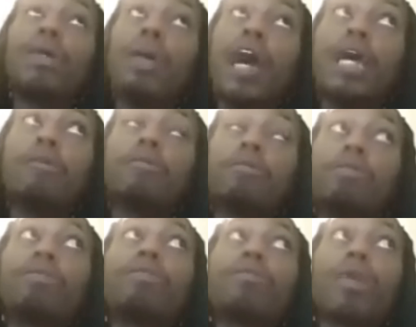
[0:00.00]
me right,
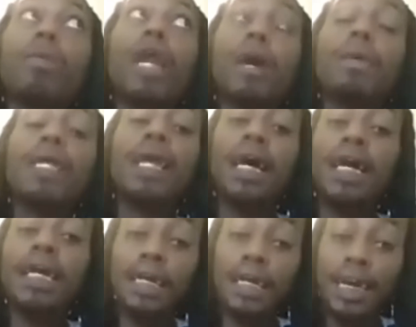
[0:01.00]
when I was
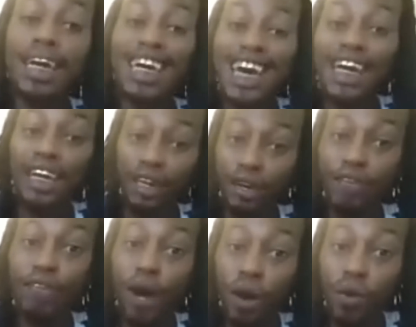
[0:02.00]
sucking his dick, he answered the
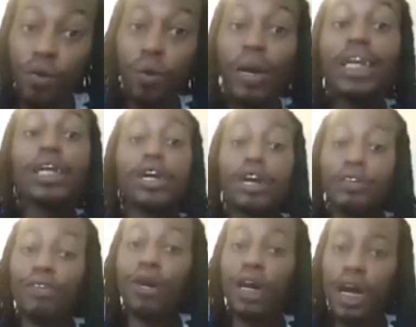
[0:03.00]
phone when his
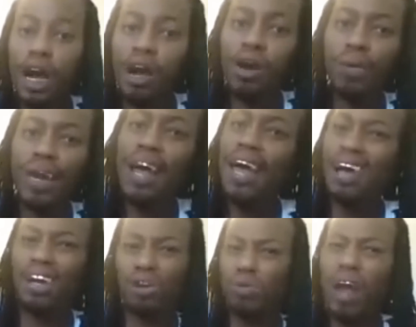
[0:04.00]
girlfriend called. Now,
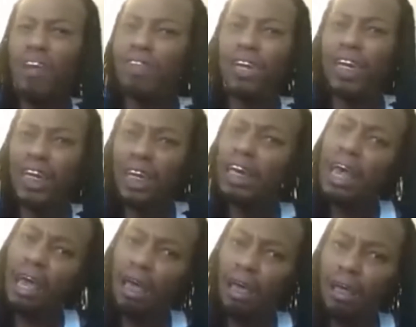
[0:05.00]
how trifling is
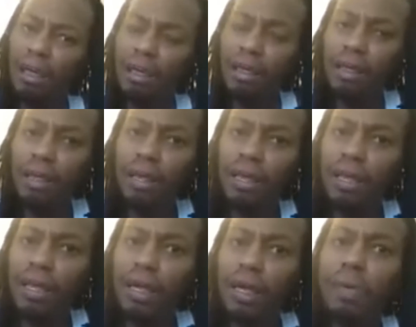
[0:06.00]
it?
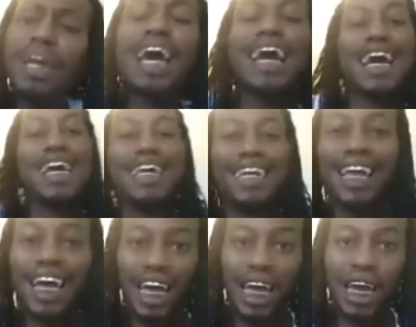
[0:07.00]
But like I
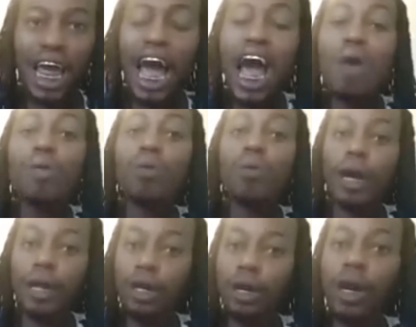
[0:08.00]
said, I would
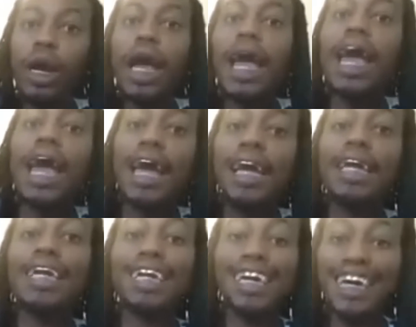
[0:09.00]
rather a
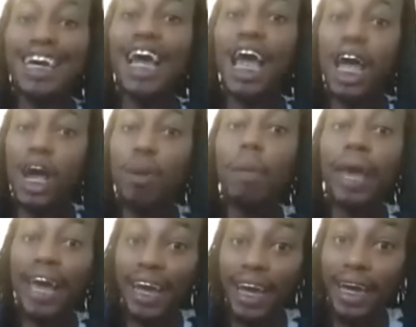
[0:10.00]
DL
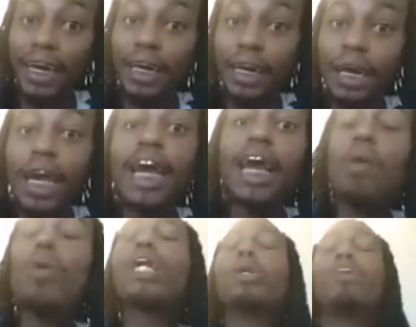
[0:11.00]
man, and I
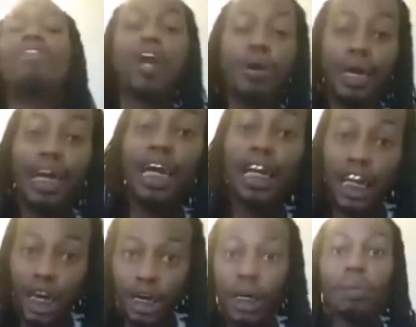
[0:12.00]
want to be very
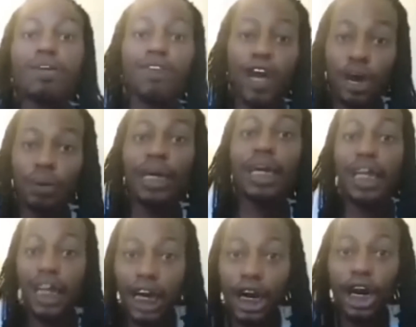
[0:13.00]
clear. Let's be very
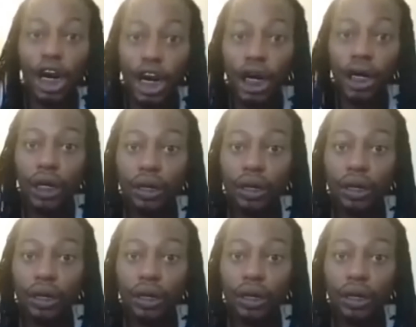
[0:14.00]
clear.